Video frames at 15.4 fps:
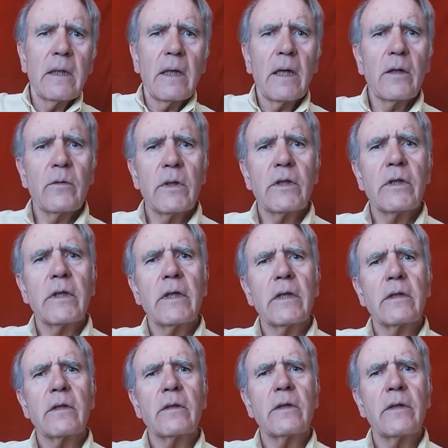and which
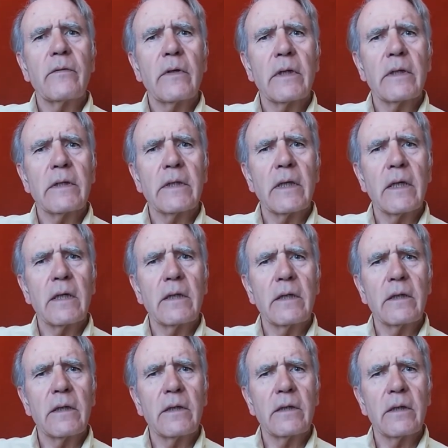is universal
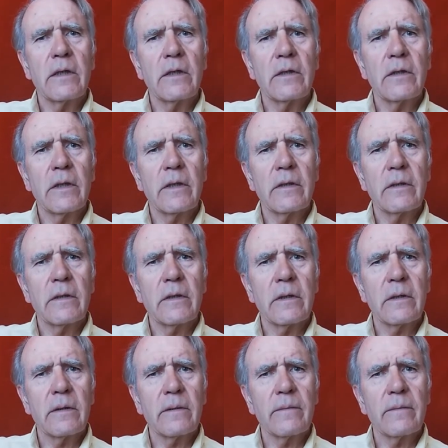in intelligence.